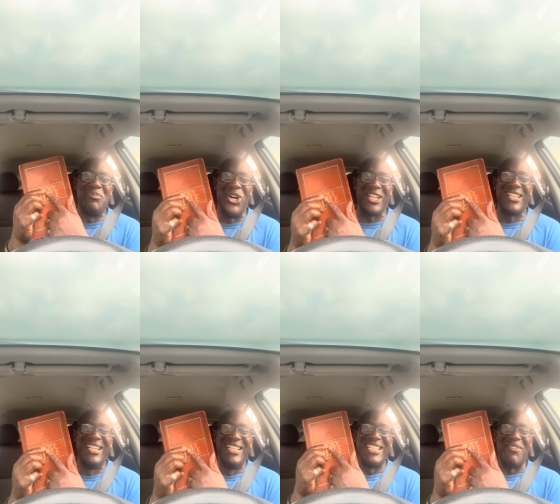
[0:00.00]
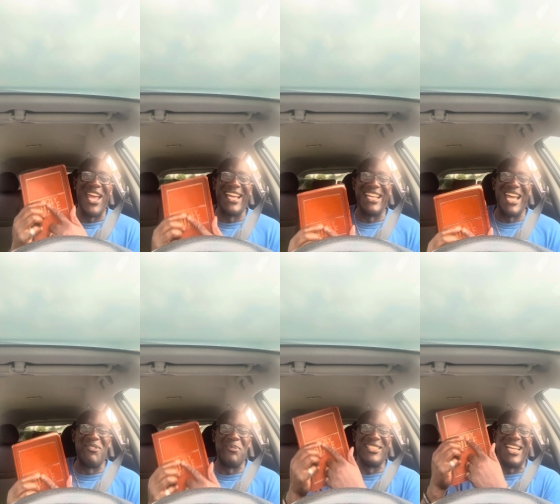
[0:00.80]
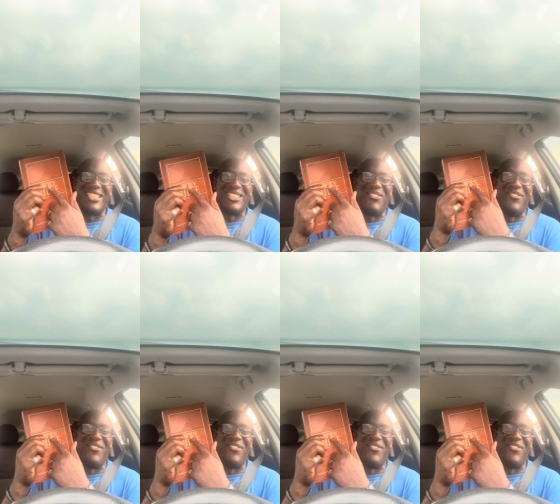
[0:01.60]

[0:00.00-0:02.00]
book that man can ever possess. And my